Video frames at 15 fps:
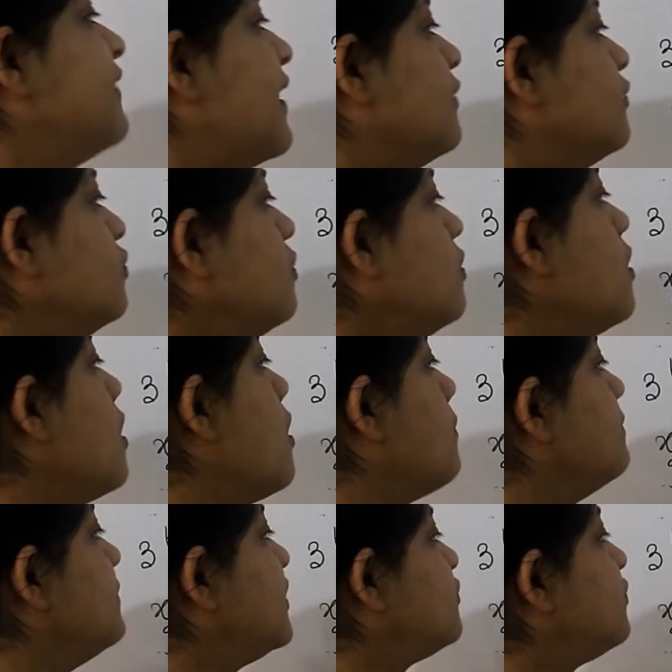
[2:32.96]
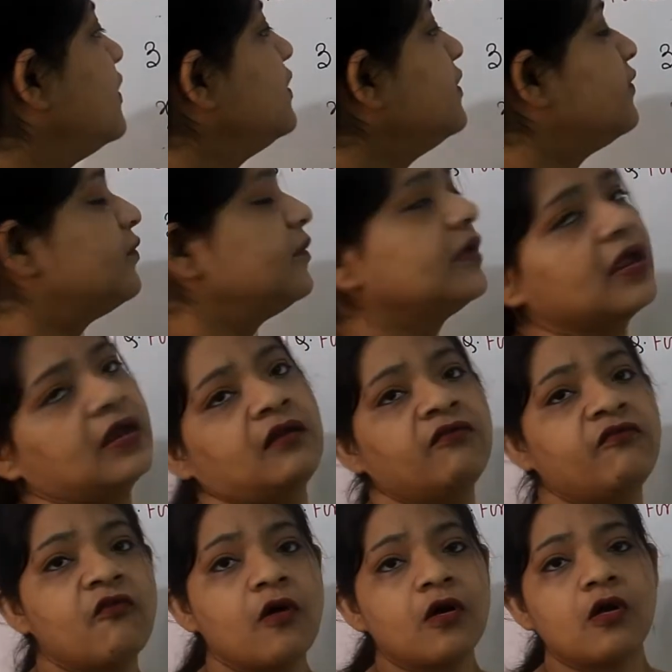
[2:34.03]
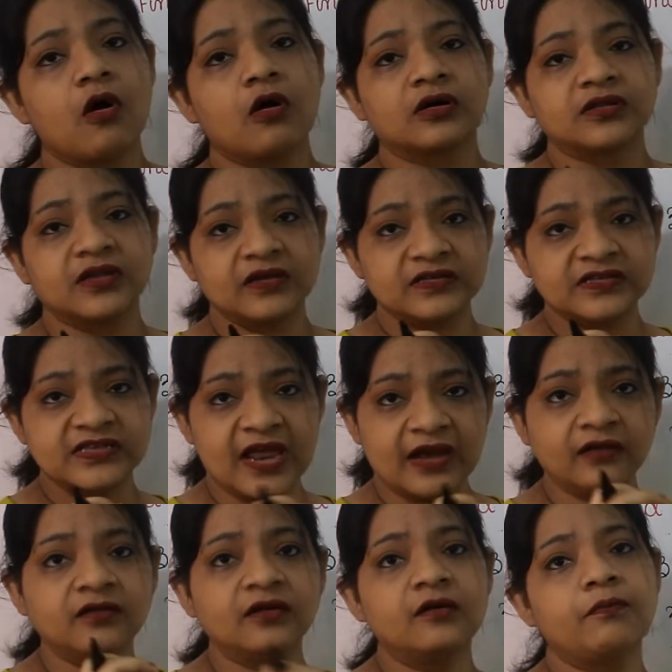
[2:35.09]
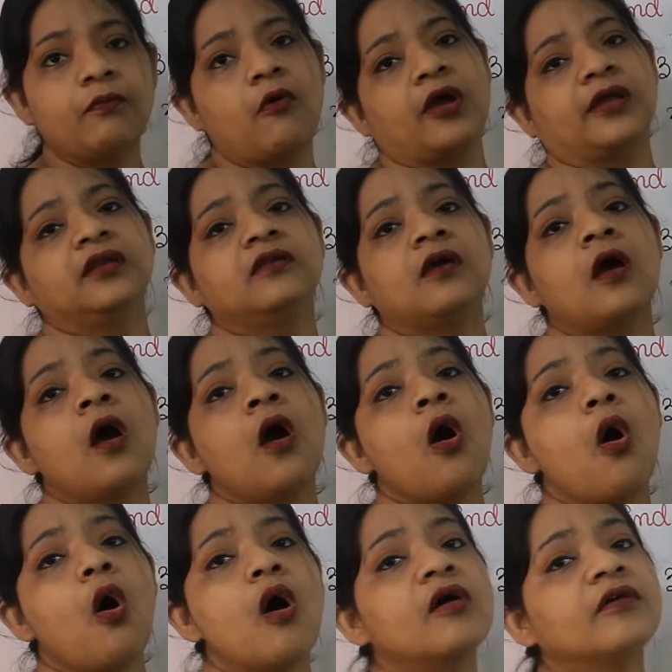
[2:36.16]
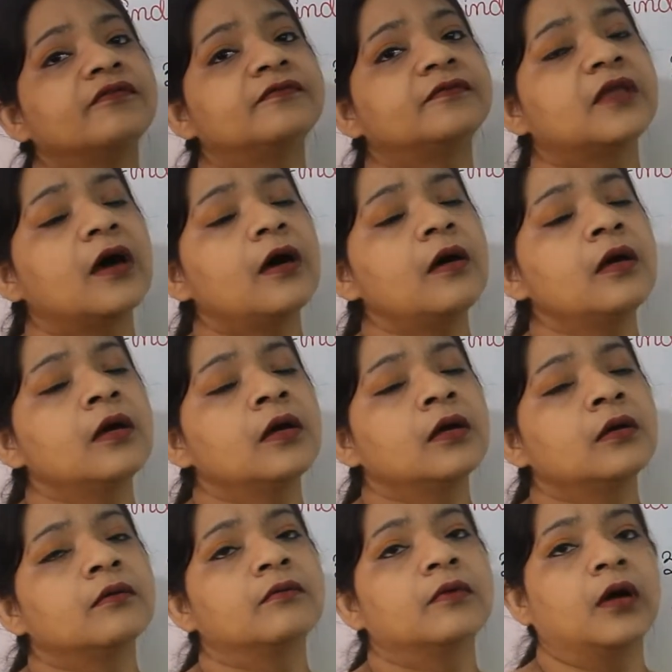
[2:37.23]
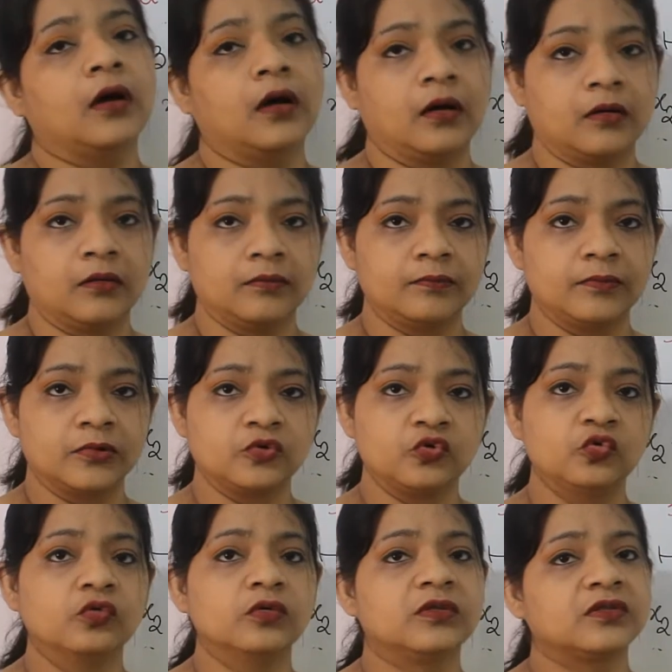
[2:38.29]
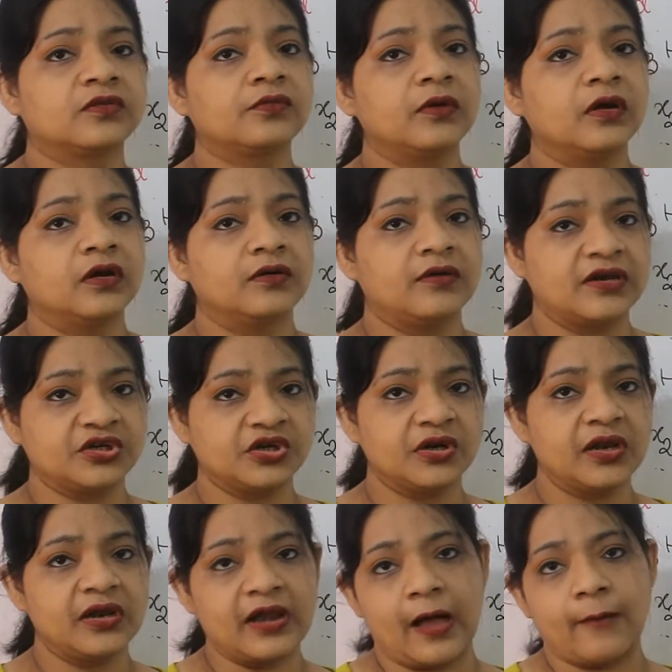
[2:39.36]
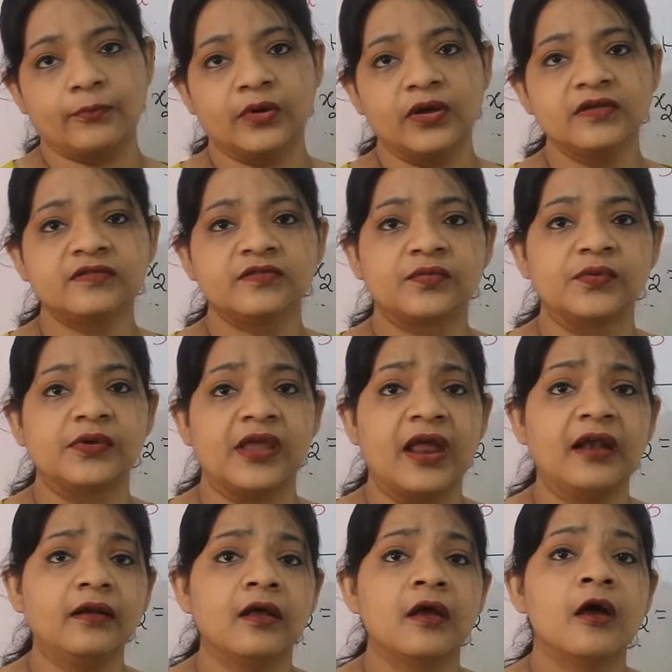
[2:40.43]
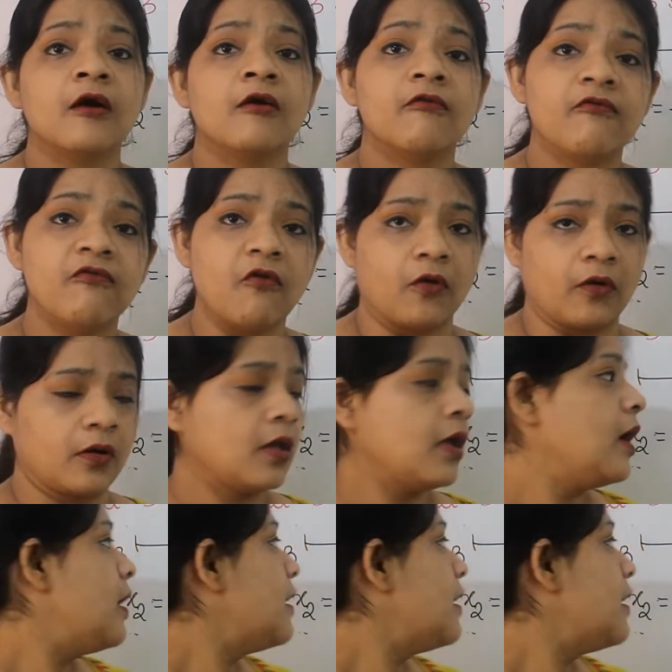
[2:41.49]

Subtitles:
value between 3 and 4, or the center point of the two rational numbers 3 and 4.